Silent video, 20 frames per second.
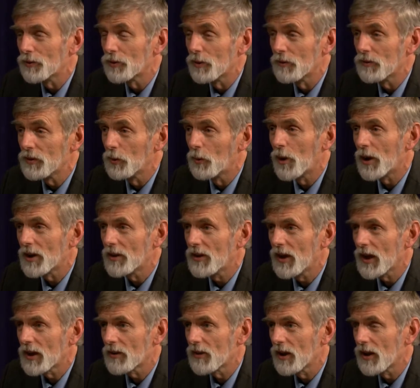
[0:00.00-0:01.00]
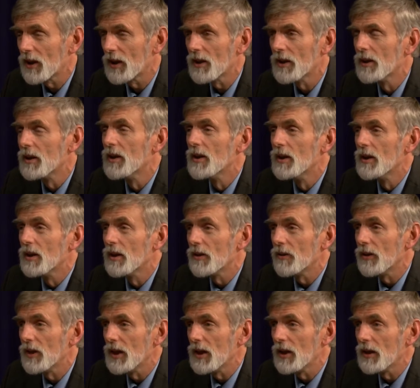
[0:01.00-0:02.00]
So if you want to take the,
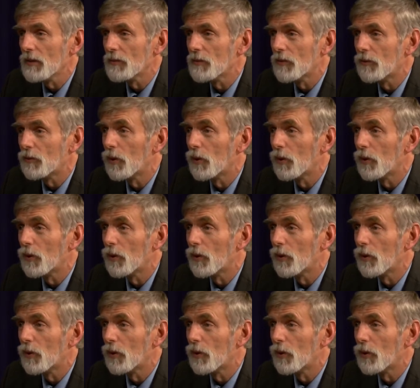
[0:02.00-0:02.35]
the